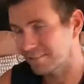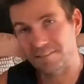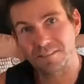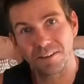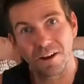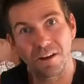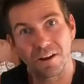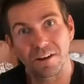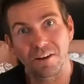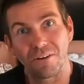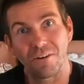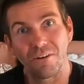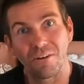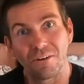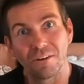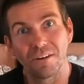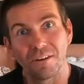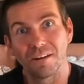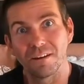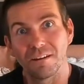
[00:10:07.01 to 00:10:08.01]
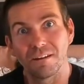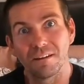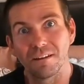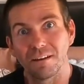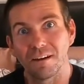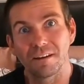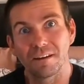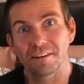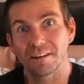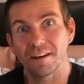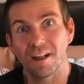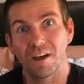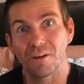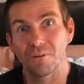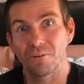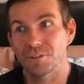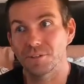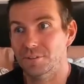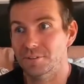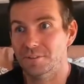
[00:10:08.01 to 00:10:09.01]
turn it on. I don't know.
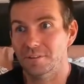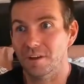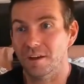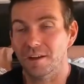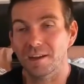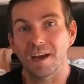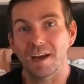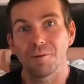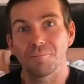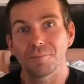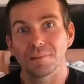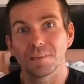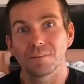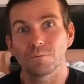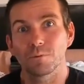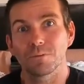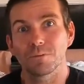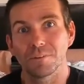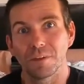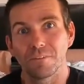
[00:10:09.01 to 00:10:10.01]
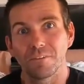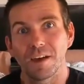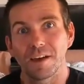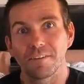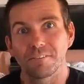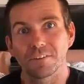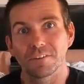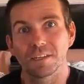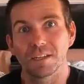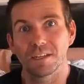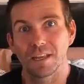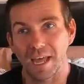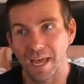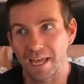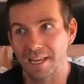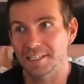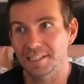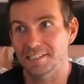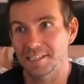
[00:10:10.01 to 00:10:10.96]
I can't believe we've never had a